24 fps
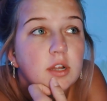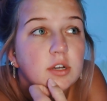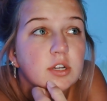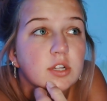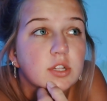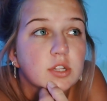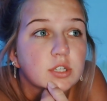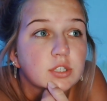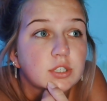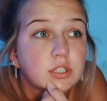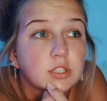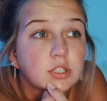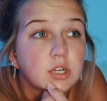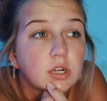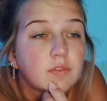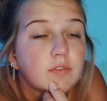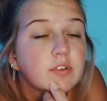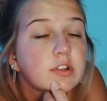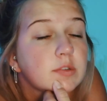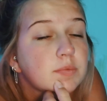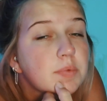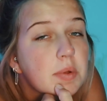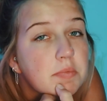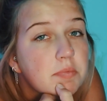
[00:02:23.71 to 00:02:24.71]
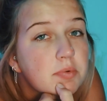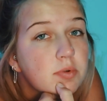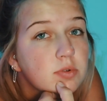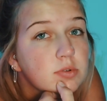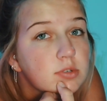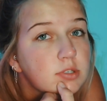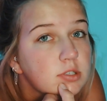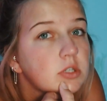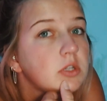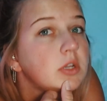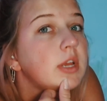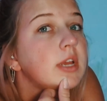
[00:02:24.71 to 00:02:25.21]
under the surface
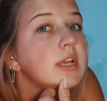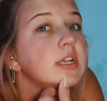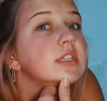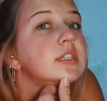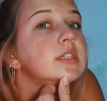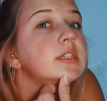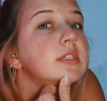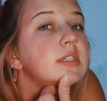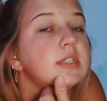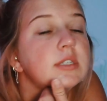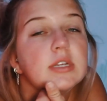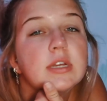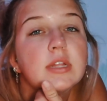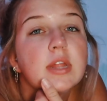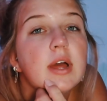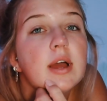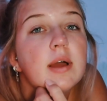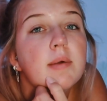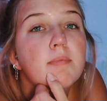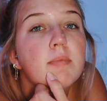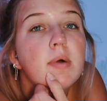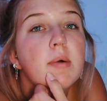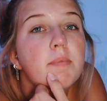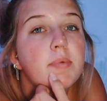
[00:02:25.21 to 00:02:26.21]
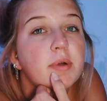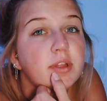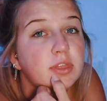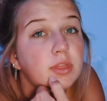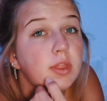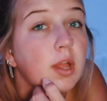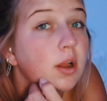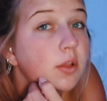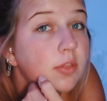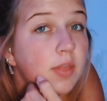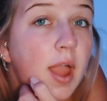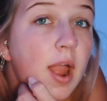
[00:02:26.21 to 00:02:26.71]
pimples, so you can't see them, but
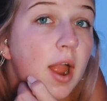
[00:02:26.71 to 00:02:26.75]
they're